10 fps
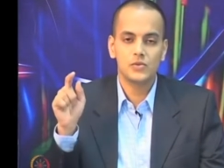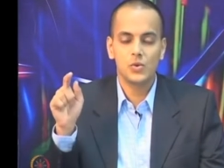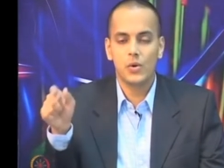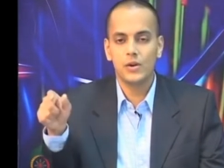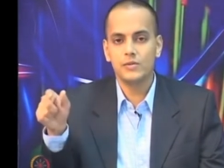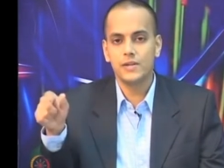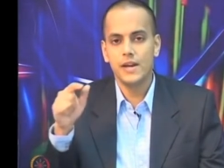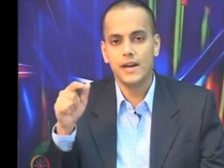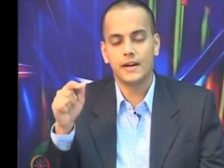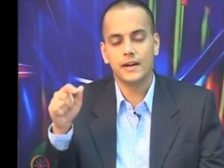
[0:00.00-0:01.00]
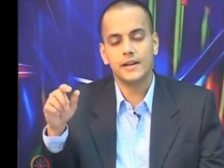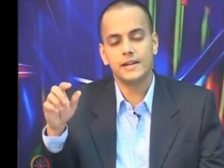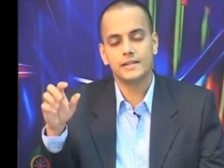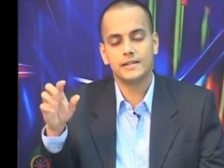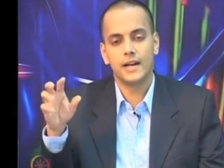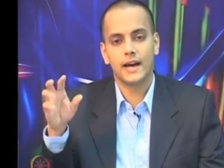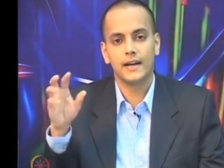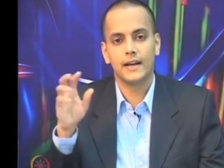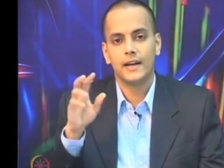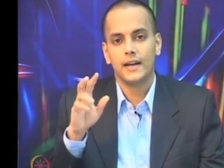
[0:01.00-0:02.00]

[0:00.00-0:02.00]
So, what you see here is that